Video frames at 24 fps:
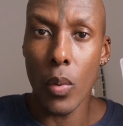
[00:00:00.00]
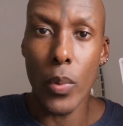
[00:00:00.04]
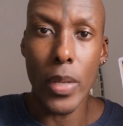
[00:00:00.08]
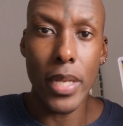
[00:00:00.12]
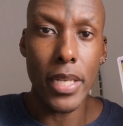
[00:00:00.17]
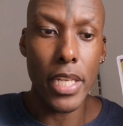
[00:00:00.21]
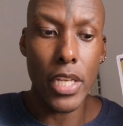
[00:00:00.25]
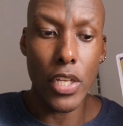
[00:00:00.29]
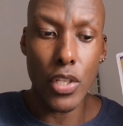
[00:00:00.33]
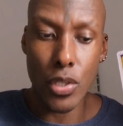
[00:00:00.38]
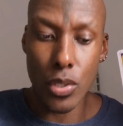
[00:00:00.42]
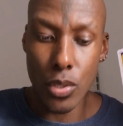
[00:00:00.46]

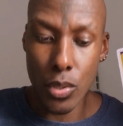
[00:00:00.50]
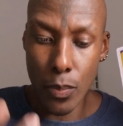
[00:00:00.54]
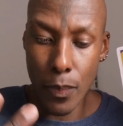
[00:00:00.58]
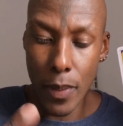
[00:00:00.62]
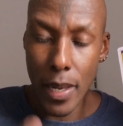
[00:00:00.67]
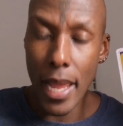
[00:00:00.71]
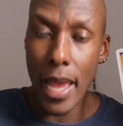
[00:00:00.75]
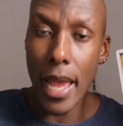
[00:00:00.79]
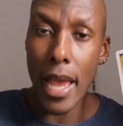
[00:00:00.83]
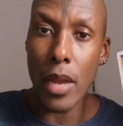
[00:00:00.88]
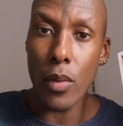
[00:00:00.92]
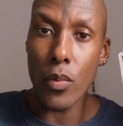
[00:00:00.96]
We need to
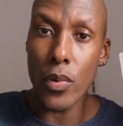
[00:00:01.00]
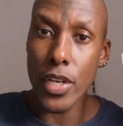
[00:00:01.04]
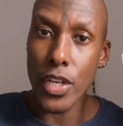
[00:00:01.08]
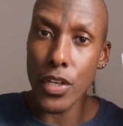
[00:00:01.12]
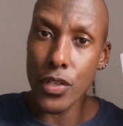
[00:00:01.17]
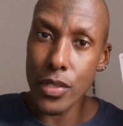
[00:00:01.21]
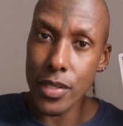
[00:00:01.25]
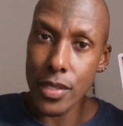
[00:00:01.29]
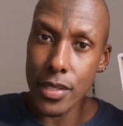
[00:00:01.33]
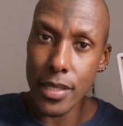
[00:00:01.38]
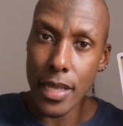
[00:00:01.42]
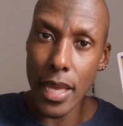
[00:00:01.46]
plan. We
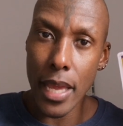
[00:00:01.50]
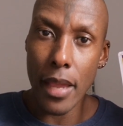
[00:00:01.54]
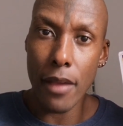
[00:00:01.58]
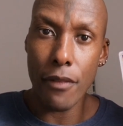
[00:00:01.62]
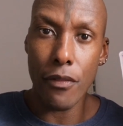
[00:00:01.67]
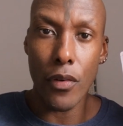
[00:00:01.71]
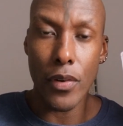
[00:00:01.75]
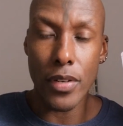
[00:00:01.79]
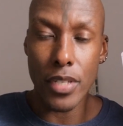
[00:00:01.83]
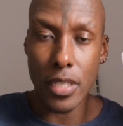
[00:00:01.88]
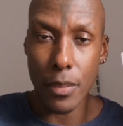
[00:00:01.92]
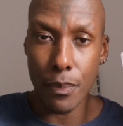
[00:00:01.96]
need to
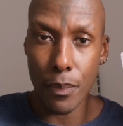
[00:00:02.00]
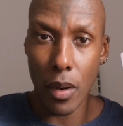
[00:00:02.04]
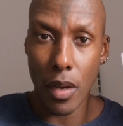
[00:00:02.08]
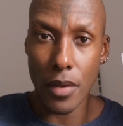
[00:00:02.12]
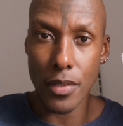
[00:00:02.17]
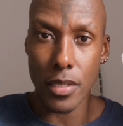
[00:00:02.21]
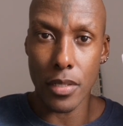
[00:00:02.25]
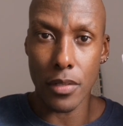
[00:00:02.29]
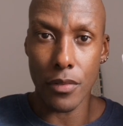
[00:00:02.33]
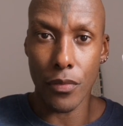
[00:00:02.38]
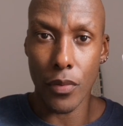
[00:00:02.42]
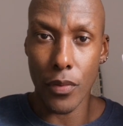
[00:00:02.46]
save for a
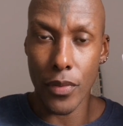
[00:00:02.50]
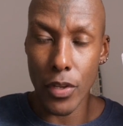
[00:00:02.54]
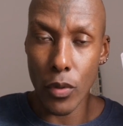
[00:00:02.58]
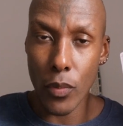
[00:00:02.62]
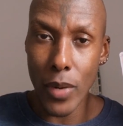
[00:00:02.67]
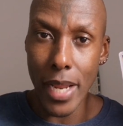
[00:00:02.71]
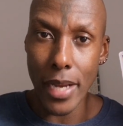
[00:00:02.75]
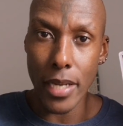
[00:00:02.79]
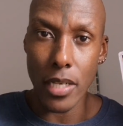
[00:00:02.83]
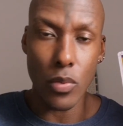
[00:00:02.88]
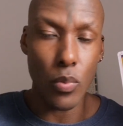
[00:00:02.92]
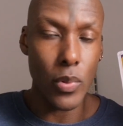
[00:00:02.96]
deposit for the
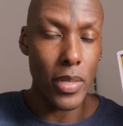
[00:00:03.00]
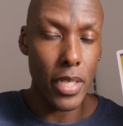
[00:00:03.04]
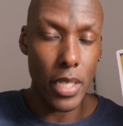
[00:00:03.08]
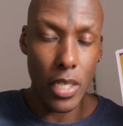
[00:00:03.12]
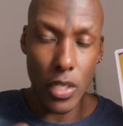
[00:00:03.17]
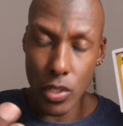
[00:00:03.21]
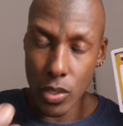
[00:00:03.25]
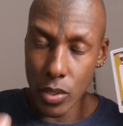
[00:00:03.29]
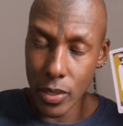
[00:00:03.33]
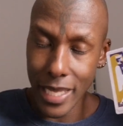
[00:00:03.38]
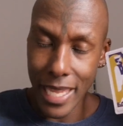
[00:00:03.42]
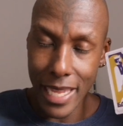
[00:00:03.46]
rent. We
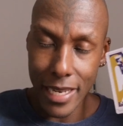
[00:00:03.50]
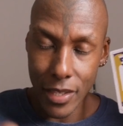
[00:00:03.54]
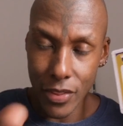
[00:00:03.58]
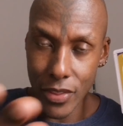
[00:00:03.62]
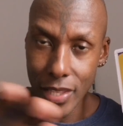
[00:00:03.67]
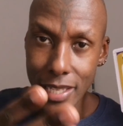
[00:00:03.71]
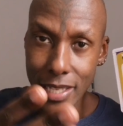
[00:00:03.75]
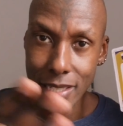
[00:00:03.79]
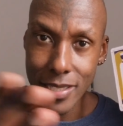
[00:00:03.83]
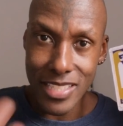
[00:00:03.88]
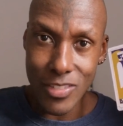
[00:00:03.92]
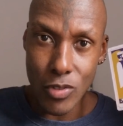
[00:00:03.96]
need to get
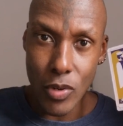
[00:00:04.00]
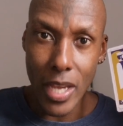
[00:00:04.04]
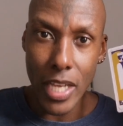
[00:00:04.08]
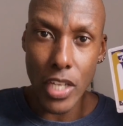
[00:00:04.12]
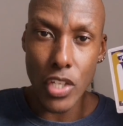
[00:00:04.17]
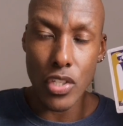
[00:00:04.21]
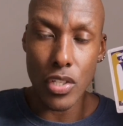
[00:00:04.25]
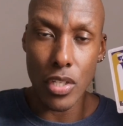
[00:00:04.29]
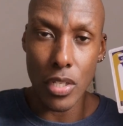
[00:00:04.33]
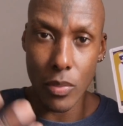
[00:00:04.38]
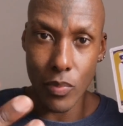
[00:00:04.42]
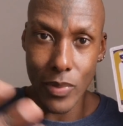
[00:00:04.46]
things
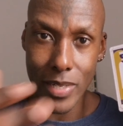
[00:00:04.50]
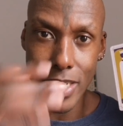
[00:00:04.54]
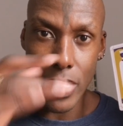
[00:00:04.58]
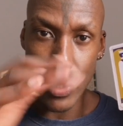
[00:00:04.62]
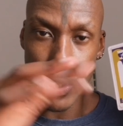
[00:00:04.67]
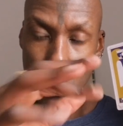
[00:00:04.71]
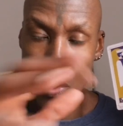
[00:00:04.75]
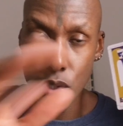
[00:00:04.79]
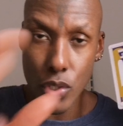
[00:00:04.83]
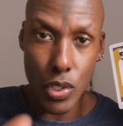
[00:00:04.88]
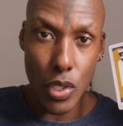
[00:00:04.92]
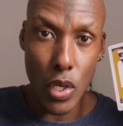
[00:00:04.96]
structured. We
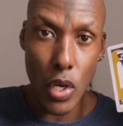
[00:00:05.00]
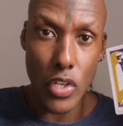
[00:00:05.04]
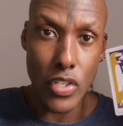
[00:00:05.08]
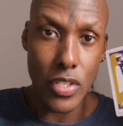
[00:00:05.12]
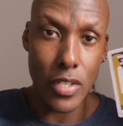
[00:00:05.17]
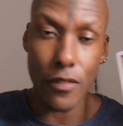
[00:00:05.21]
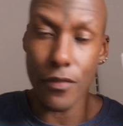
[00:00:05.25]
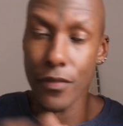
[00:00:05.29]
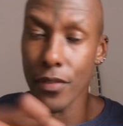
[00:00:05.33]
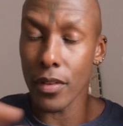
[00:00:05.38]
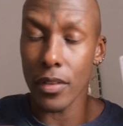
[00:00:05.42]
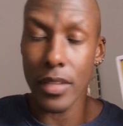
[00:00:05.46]
need to
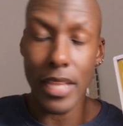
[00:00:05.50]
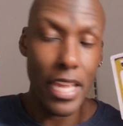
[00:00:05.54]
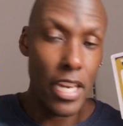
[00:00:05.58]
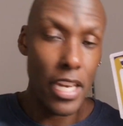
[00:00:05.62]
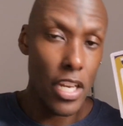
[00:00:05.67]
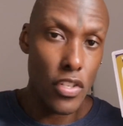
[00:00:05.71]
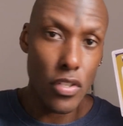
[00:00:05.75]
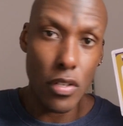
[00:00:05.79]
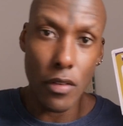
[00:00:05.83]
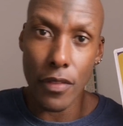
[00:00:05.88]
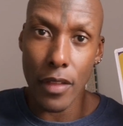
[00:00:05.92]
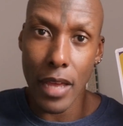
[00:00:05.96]
search and feel the
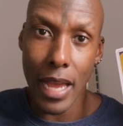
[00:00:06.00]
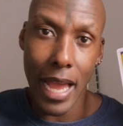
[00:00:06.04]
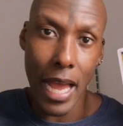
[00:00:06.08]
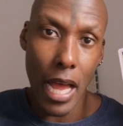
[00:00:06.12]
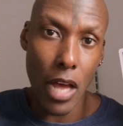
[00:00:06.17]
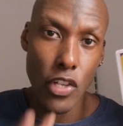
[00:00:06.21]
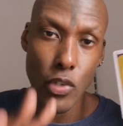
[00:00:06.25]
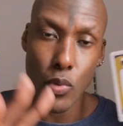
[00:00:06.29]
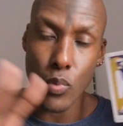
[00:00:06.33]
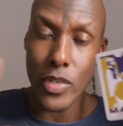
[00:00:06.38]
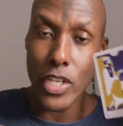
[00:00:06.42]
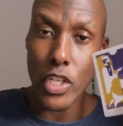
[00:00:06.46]
energy of the
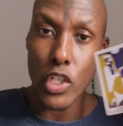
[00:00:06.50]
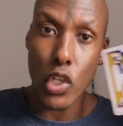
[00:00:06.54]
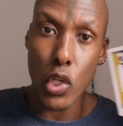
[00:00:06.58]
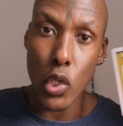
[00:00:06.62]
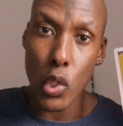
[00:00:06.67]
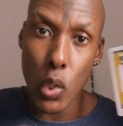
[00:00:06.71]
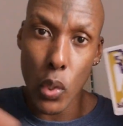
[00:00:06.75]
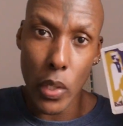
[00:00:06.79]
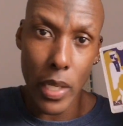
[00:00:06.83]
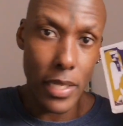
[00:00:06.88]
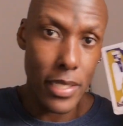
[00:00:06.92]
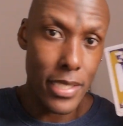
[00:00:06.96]
house. We need
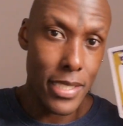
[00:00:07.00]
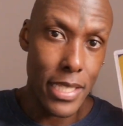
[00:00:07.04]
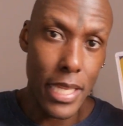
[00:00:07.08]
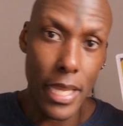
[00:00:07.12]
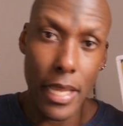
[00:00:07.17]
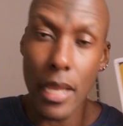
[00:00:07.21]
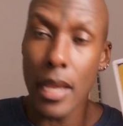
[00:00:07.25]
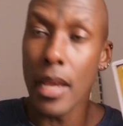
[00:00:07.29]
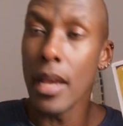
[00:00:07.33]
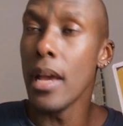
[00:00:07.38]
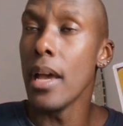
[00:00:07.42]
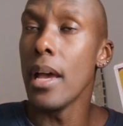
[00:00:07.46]
to look and
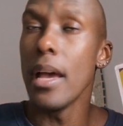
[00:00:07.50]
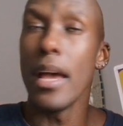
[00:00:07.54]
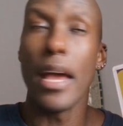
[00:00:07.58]
see.